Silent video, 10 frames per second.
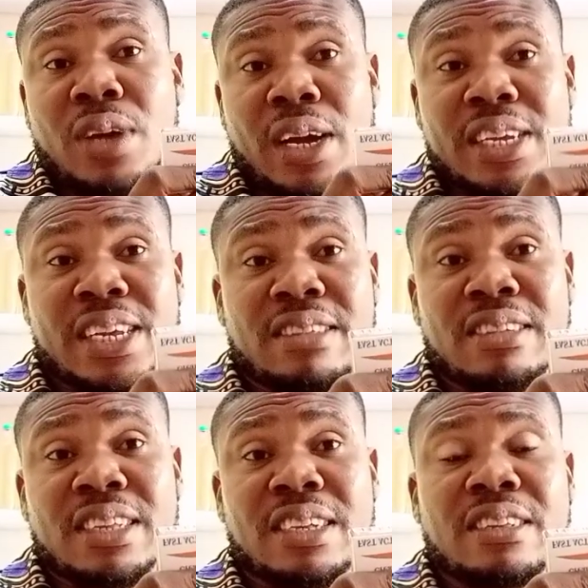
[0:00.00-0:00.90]
Are you
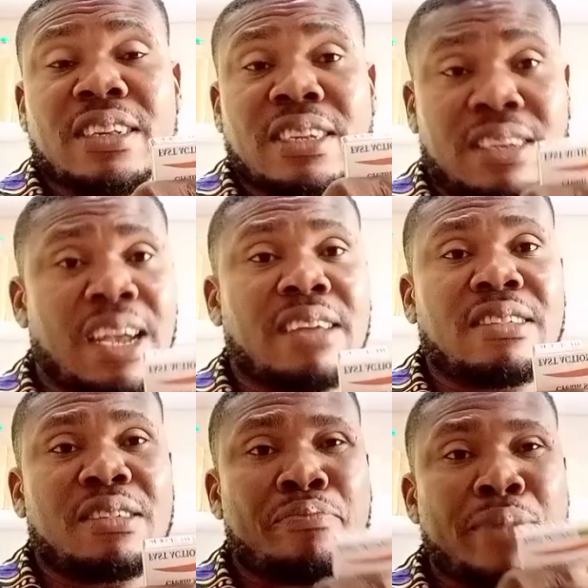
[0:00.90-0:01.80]
getting it?
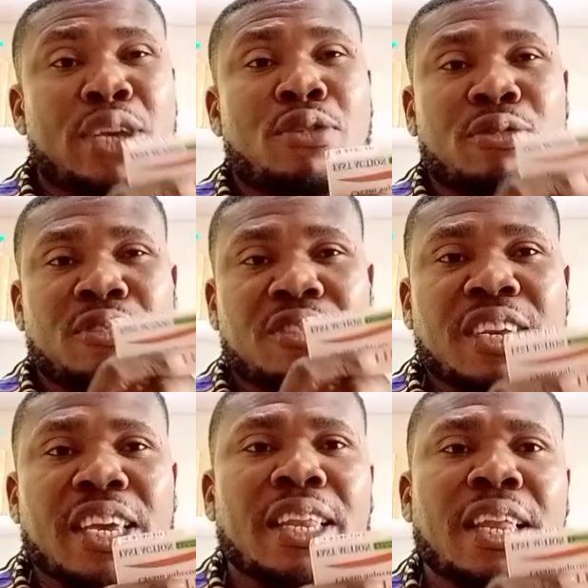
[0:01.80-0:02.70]
Yes, make your
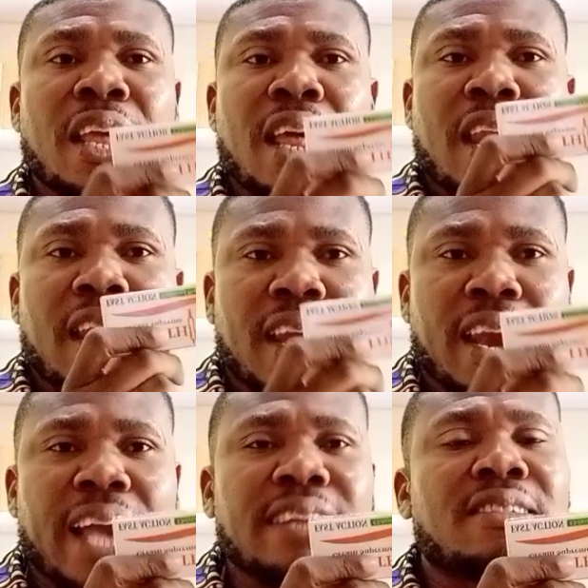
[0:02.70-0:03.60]
skin
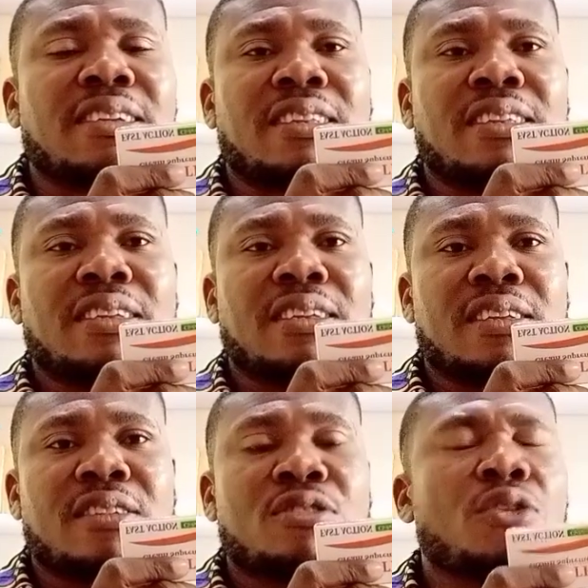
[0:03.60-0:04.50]
lighten.
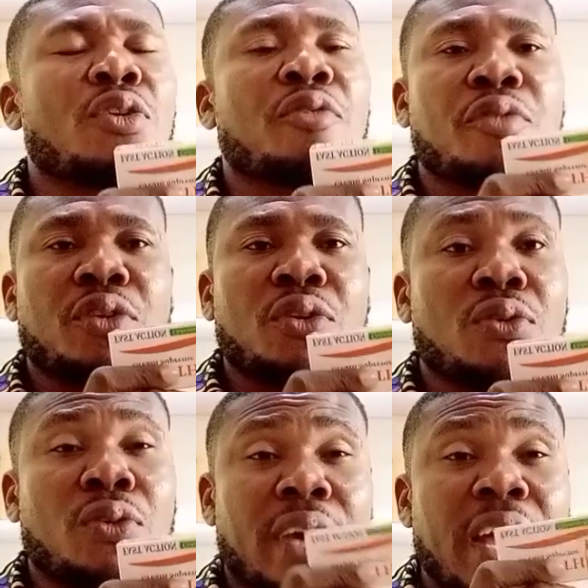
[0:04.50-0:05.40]
So if
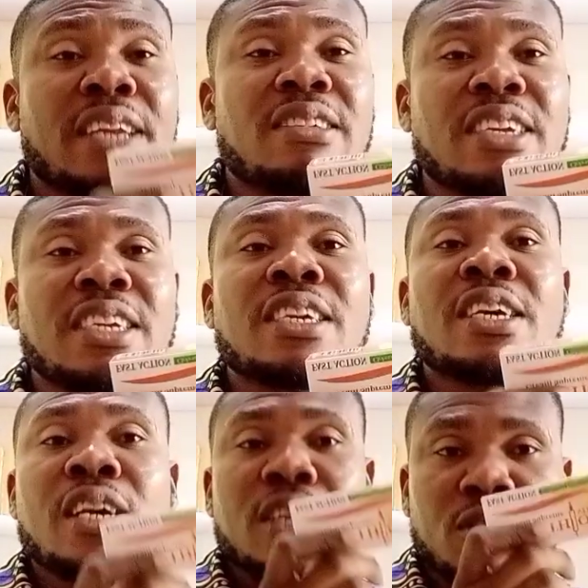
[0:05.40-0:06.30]
you're healthy,
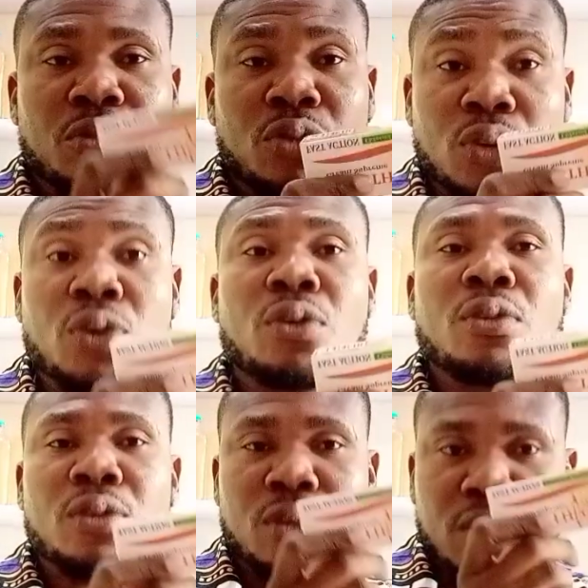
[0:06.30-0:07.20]
you know
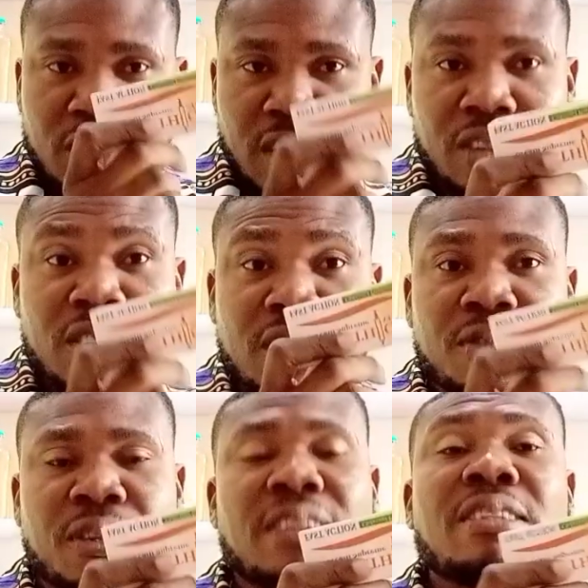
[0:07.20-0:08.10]
there is
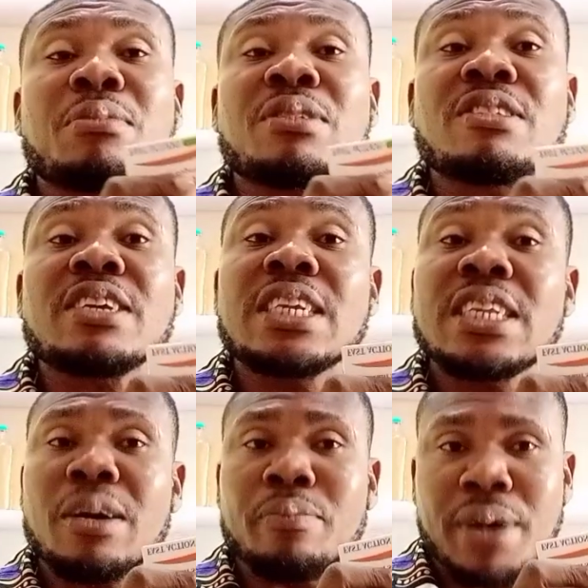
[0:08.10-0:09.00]
vitamin C in
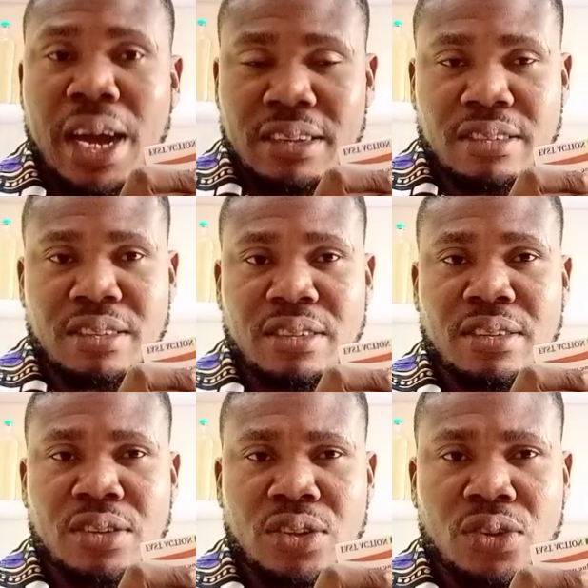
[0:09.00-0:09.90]
your body.
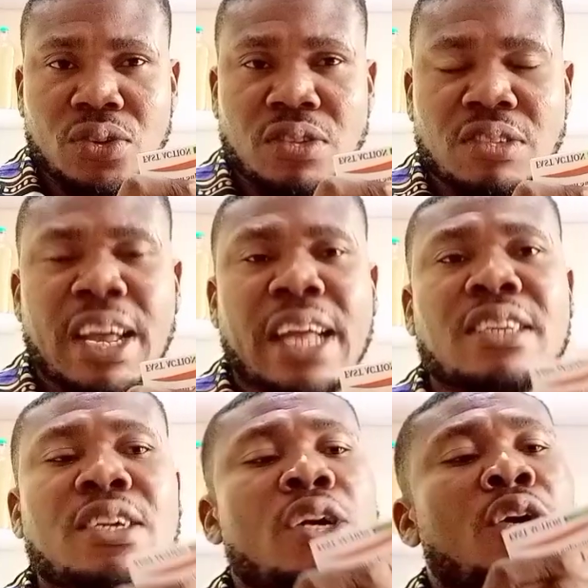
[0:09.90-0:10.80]
You understand?
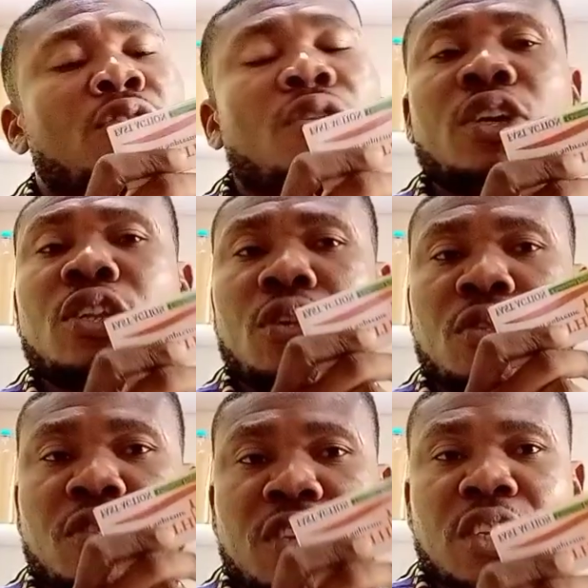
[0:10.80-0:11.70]
So in your
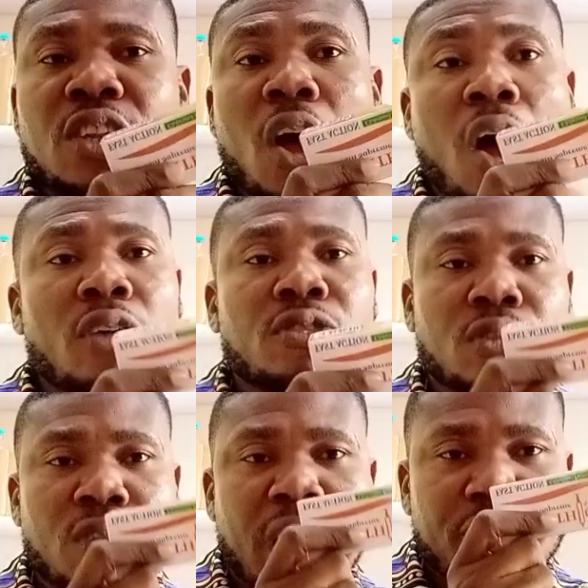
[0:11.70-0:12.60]
skin also,
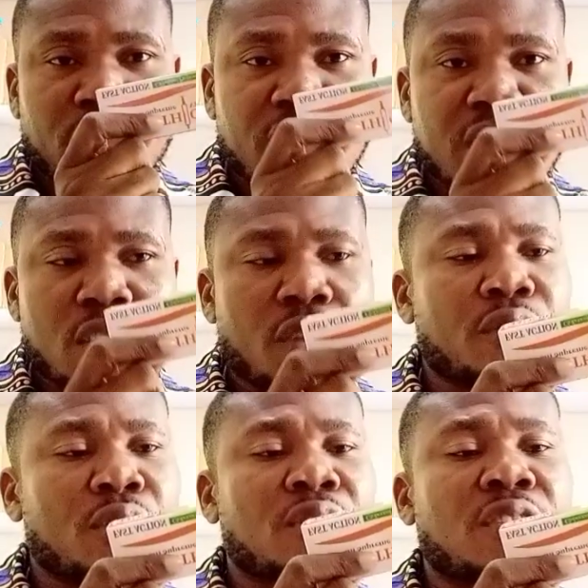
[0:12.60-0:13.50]
you have to take care of
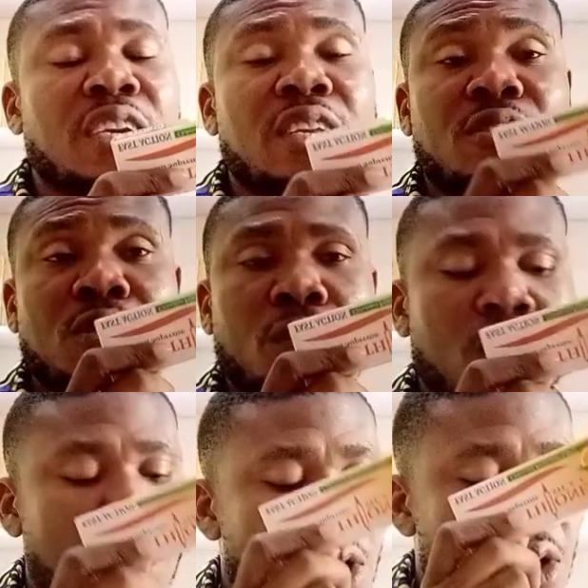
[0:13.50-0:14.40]
your skin. So
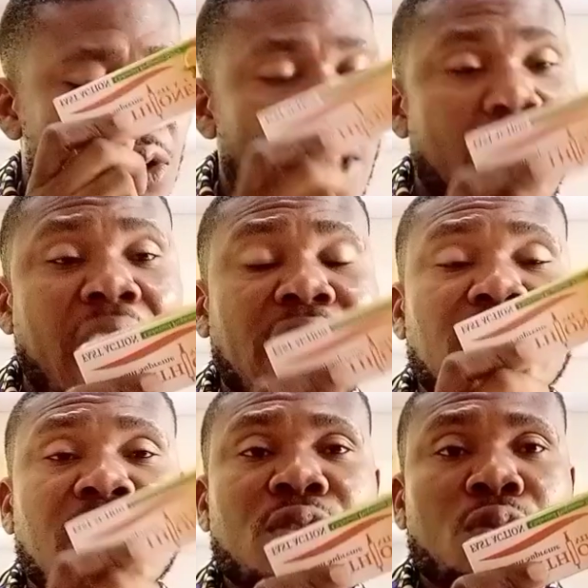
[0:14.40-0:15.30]
you add
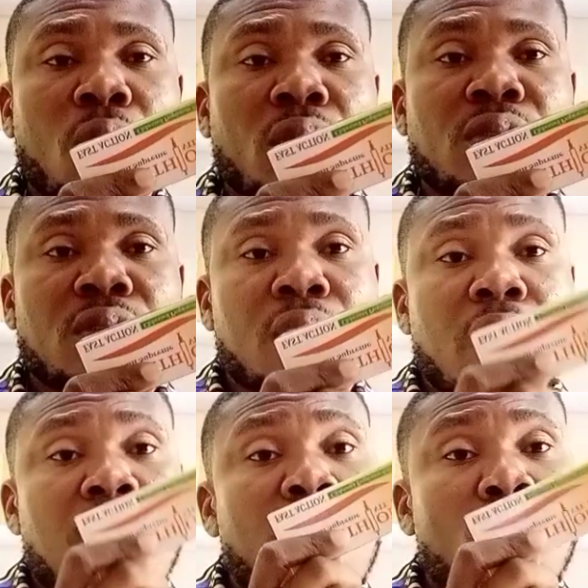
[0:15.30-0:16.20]
this one.
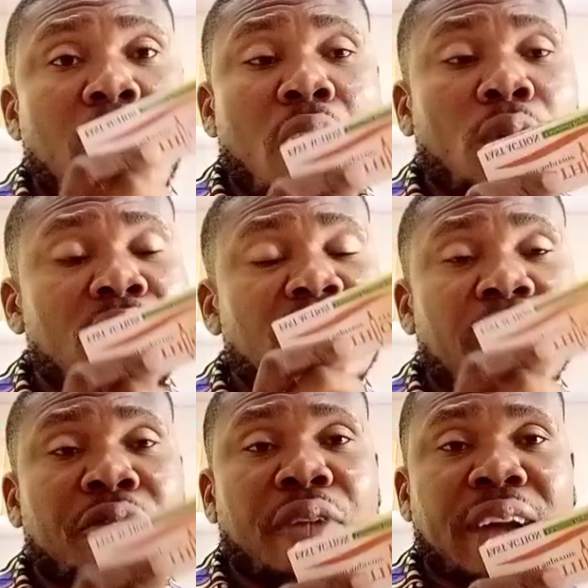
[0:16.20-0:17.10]
I will always
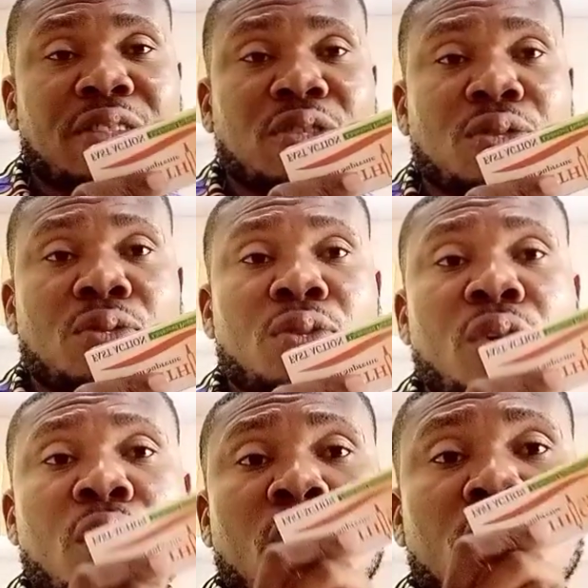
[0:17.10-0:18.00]
advise you,
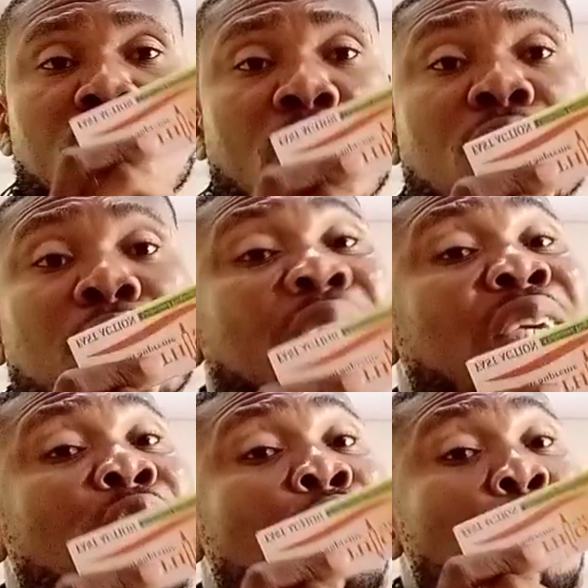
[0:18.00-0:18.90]
don't make
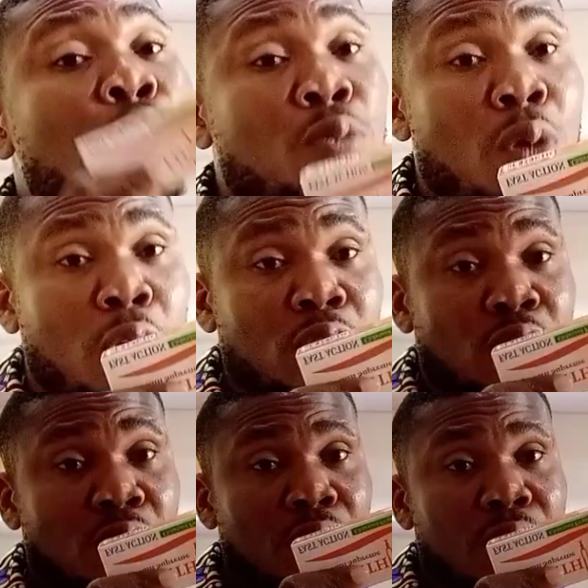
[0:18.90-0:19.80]
it too much.
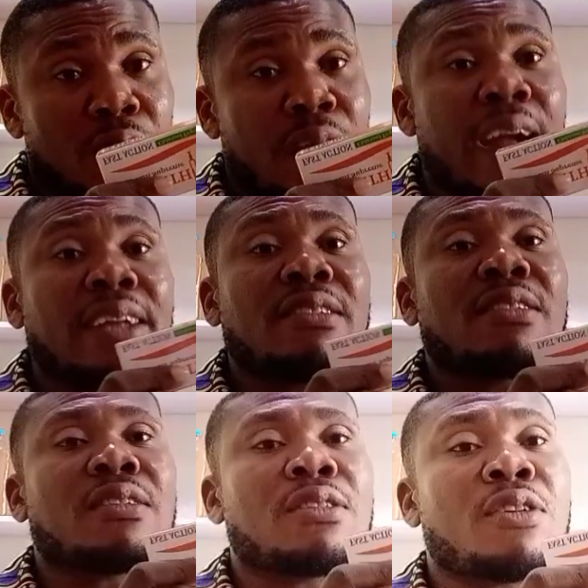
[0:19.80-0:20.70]
Alright?
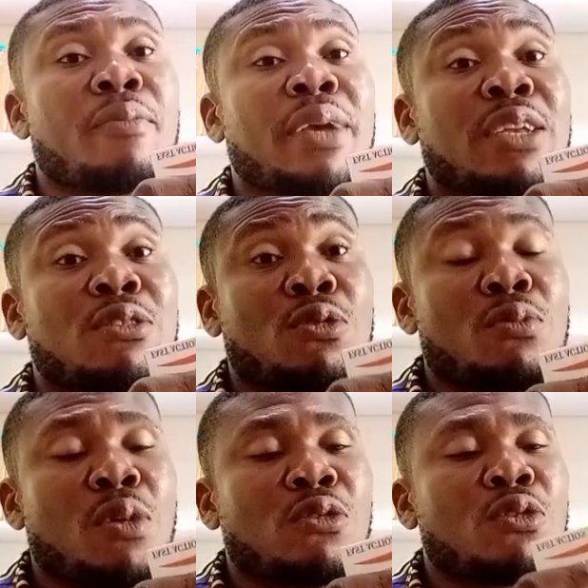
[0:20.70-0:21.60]
Don't make it too much.